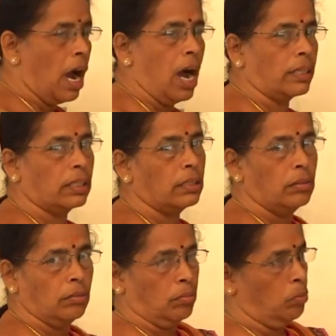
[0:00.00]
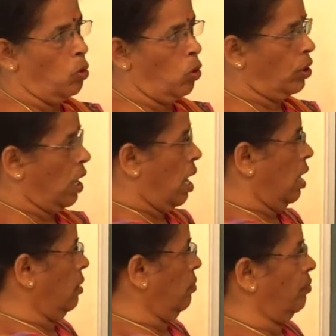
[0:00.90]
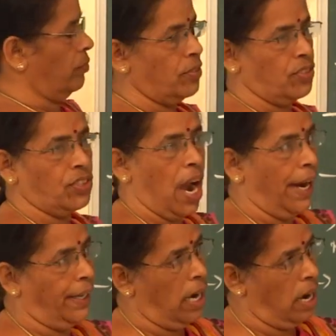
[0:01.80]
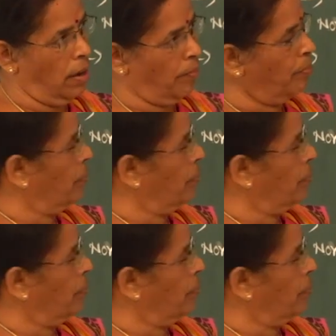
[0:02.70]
north, Bhutan, China